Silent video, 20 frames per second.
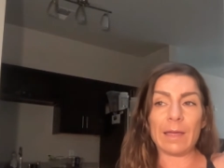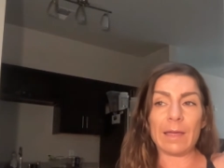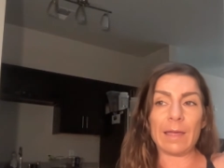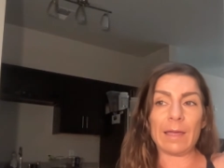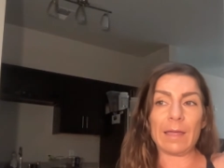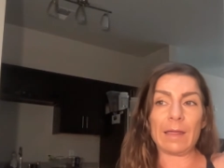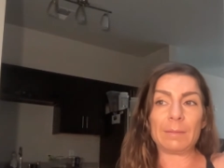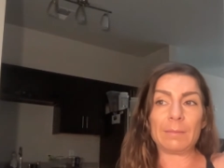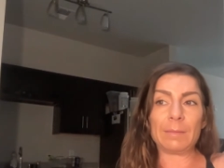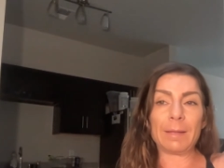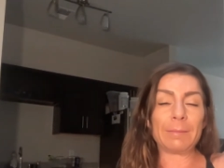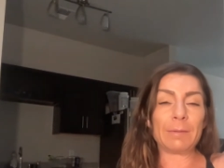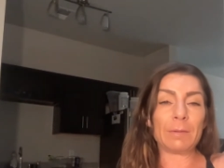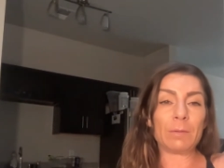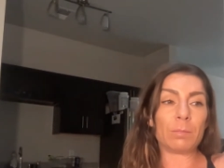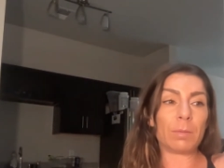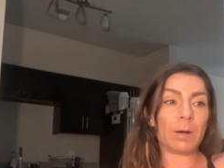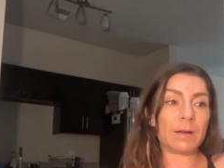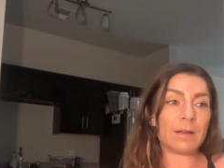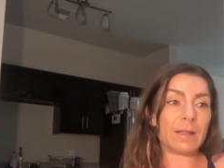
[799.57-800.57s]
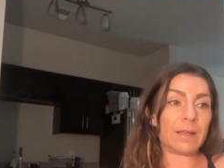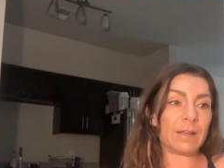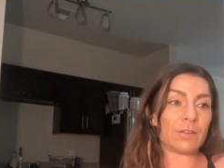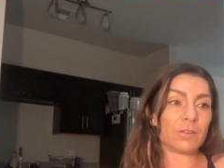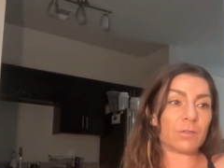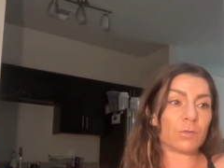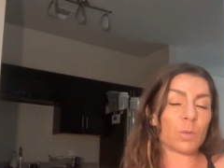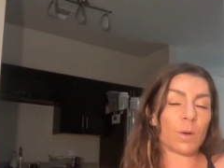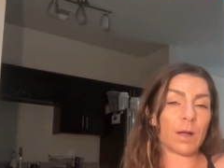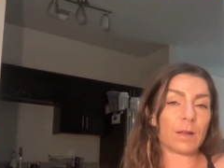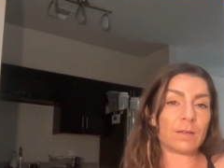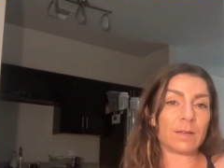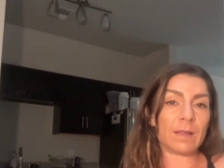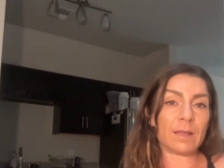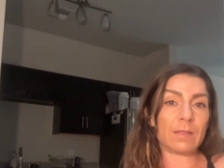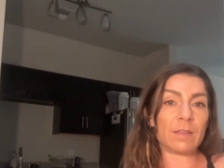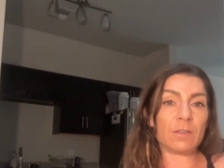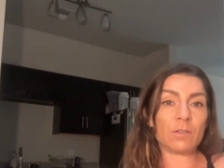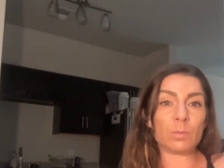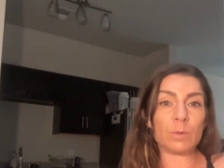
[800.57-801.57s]
And maybe Monday is squat
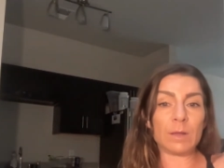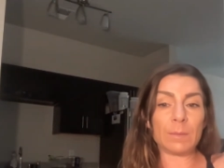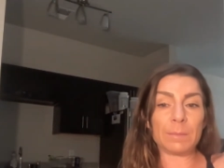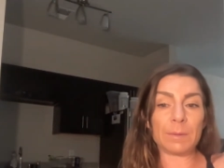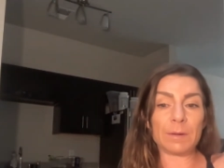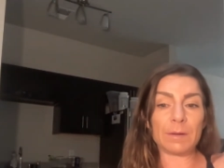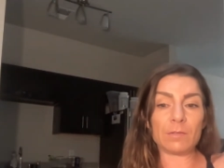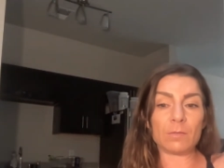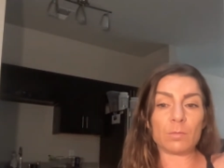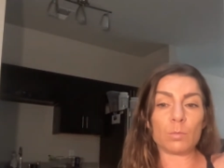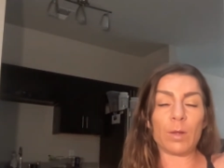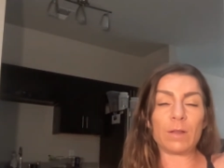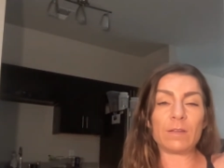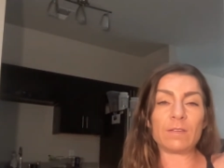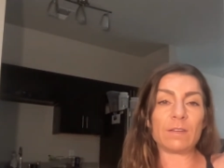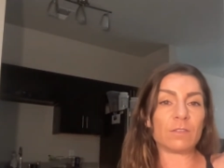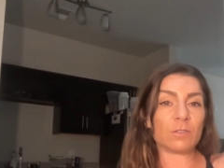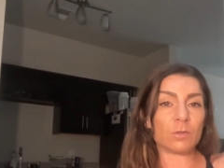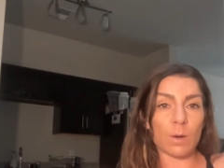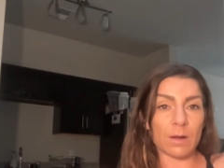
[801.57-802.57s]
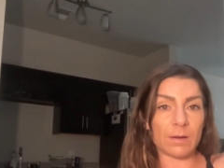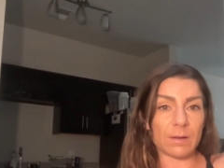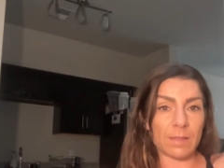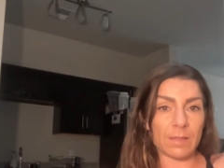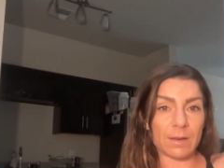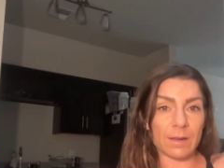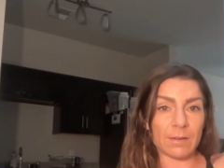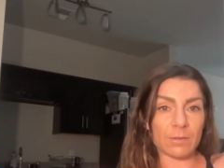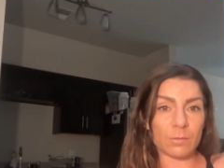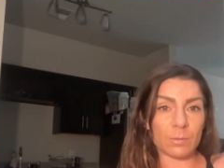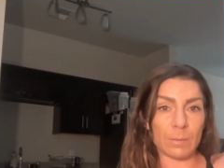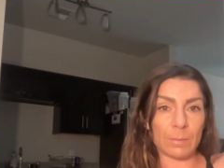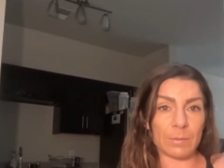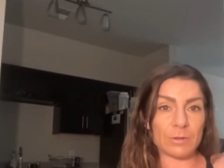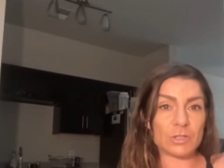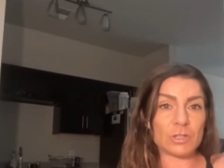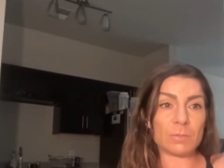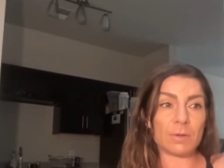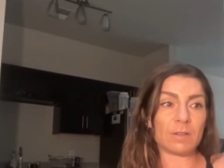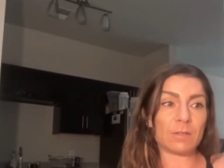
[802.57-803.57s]
day this week, but Wednesday's squat day the next week,
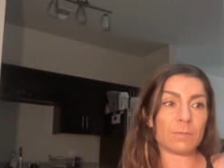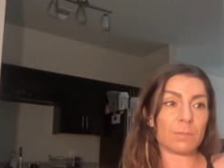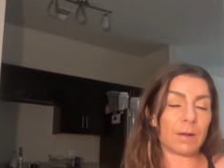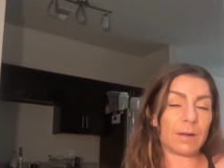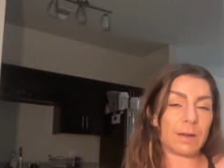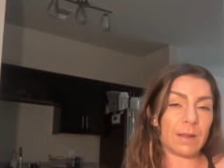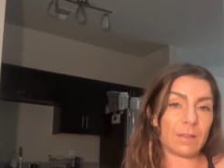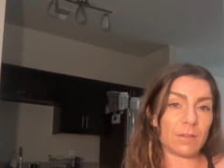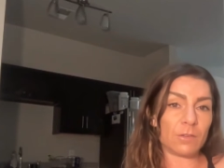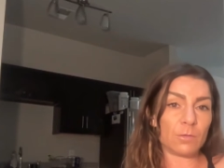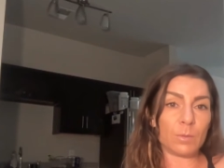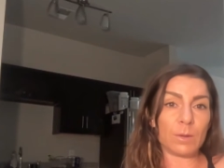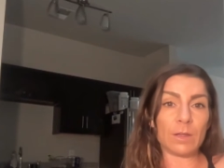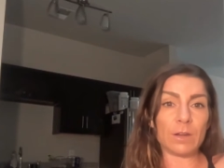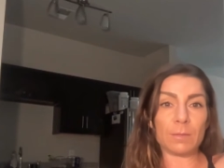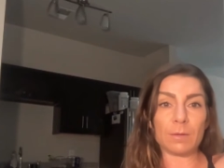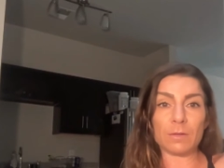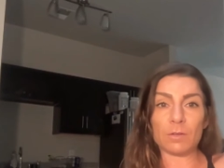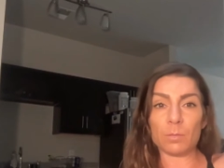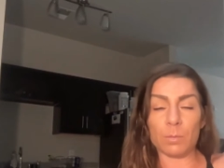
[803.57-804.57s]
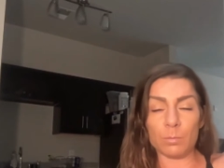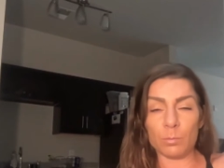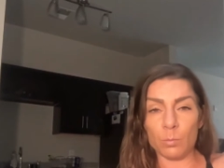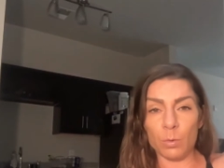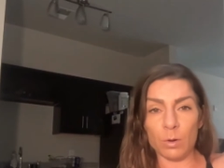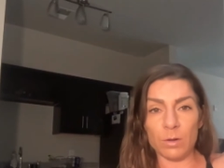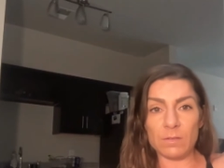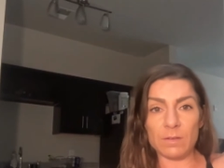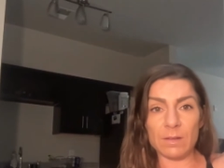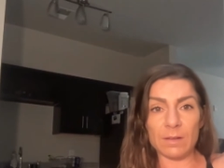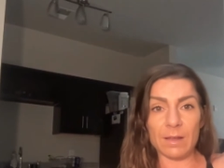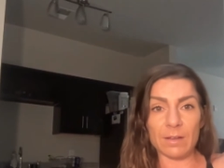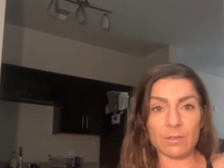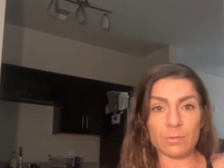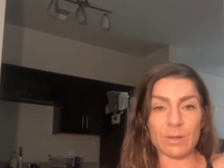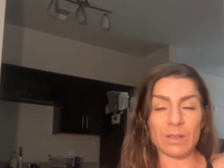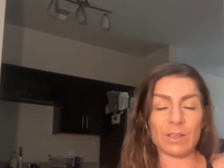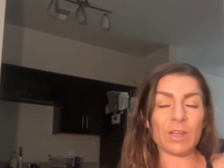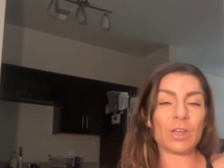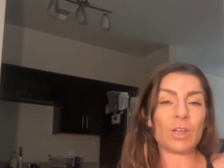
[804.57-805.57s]
but you miss Monday this week and you miss Wednesday the
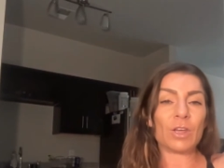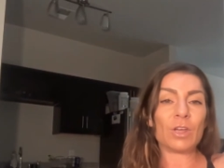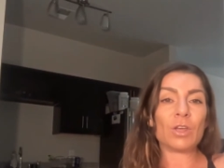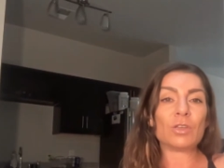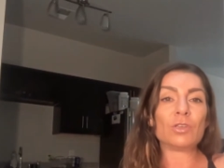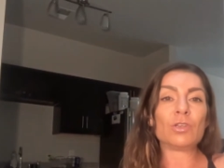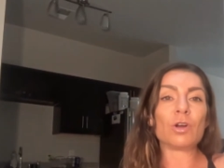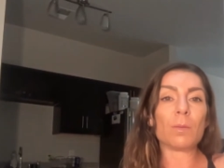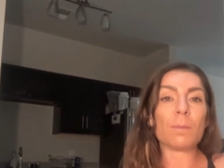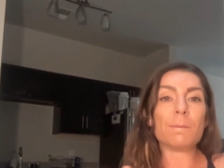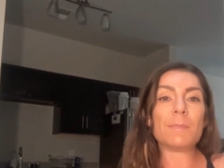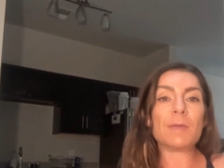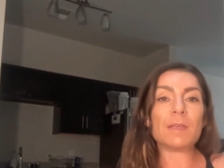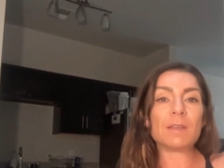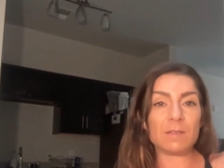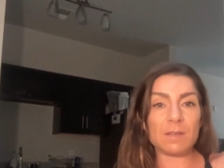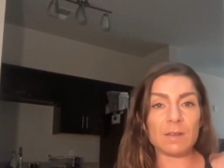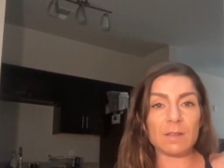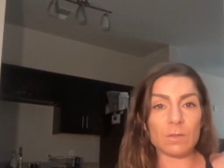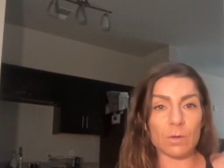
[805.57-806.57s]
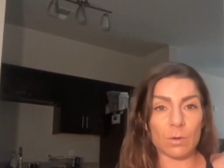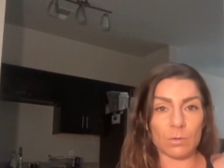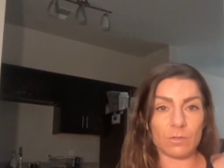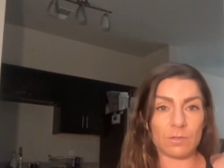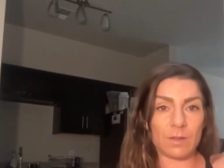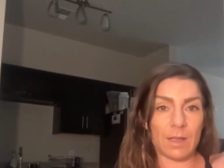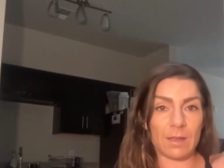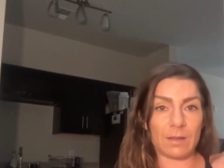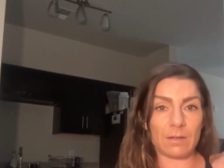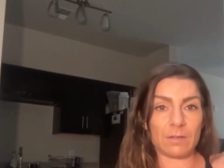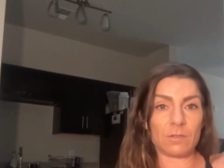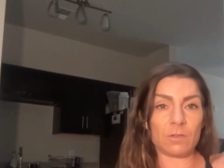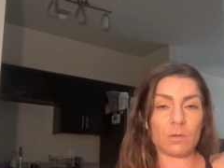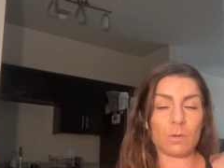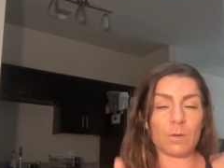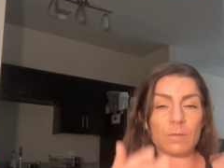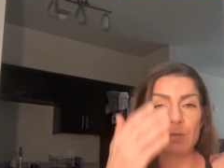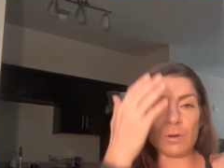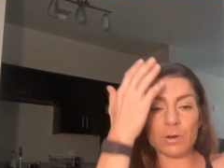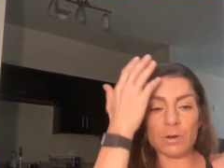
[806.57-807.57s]
next week. You're missing those days. So
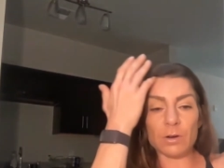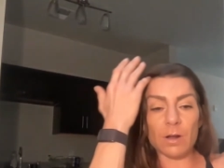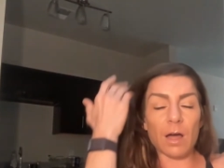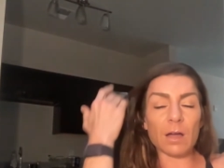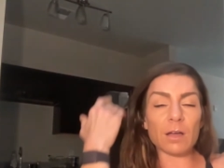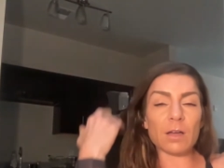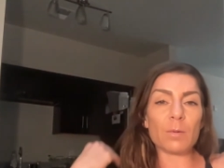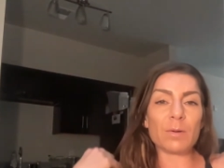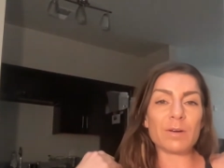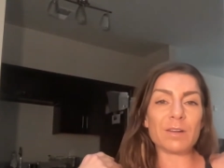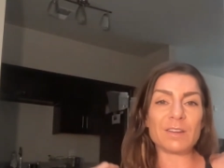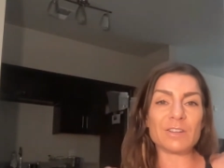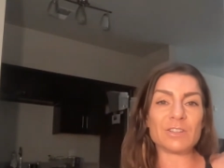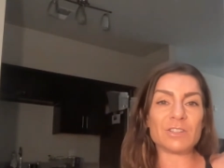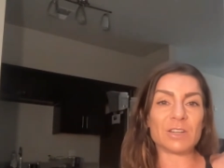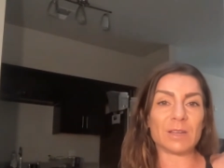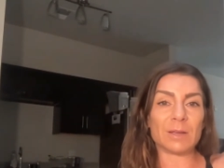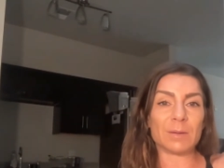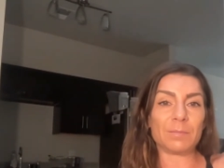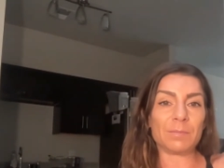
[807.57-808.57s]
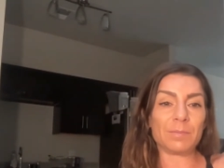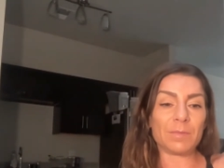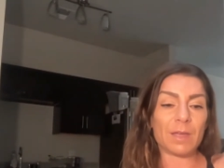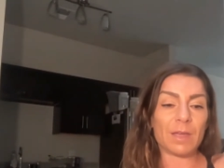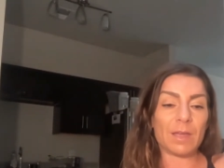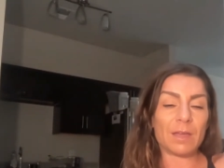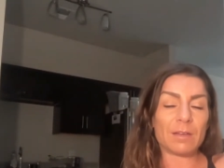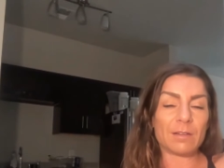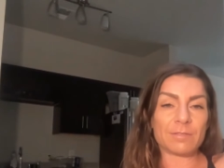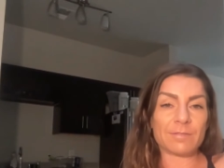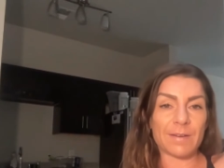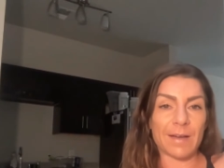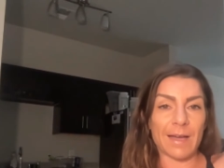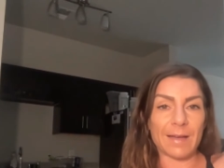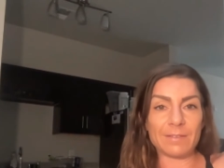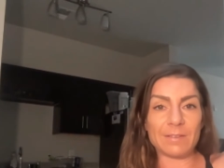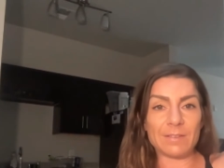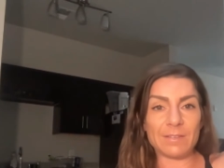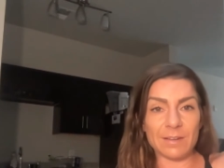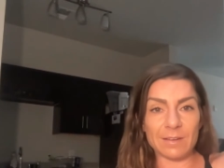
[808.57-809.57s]
if you're not going to the gym
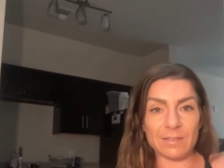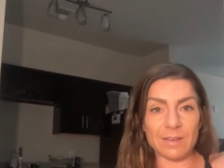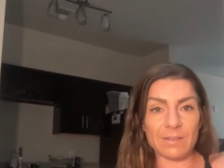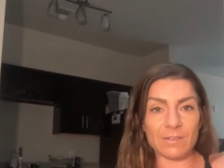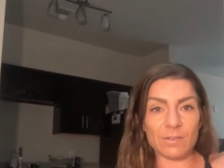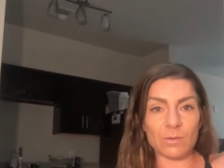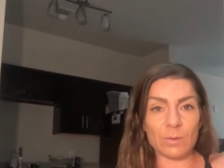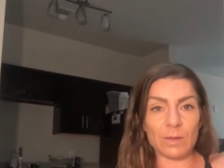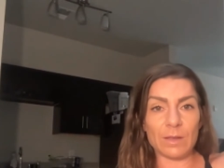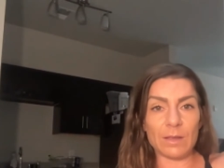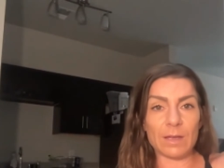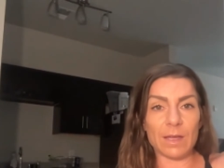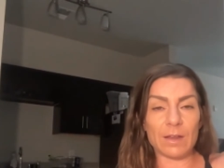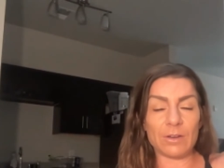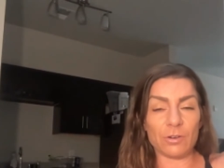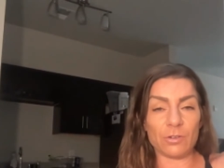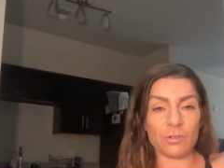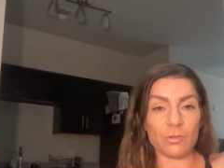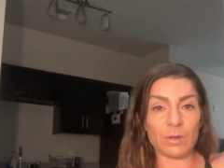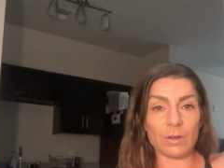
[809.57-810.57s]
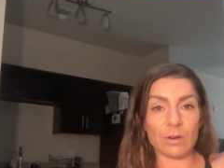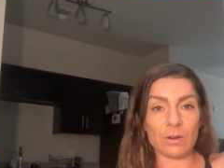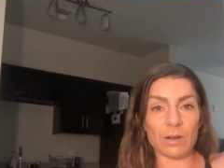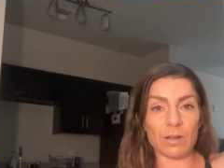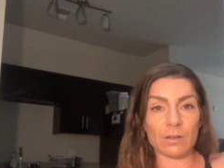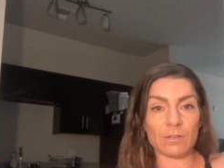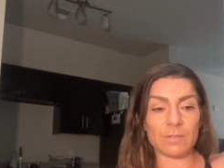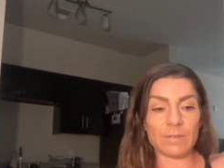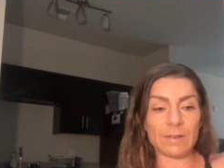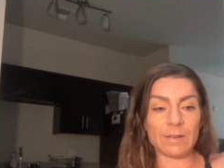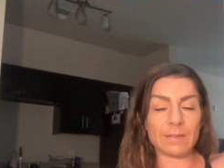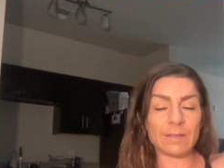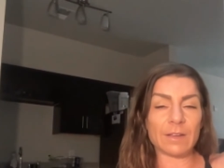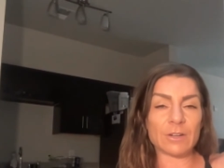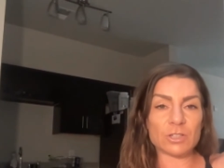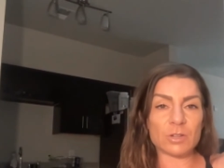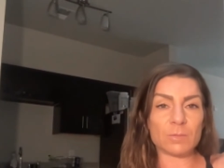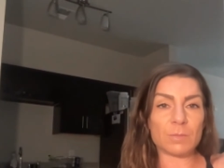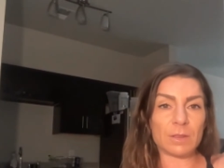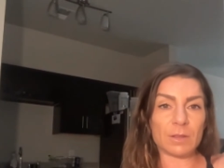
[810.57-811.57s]
five to six days a week and you're doing CrossFit,
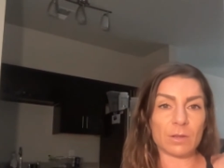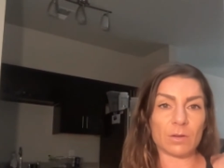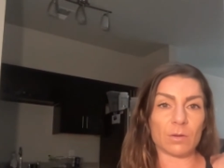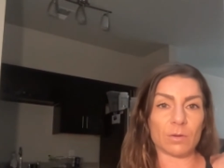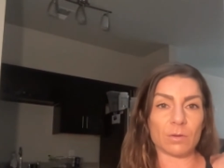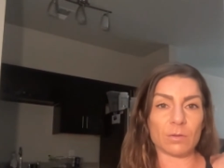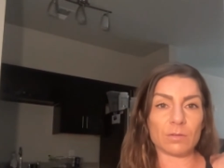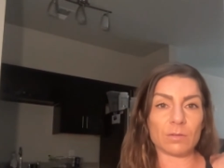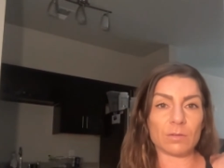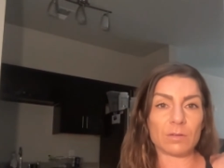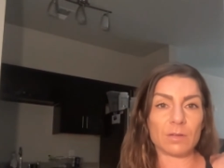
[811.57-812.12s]
that should be the goal.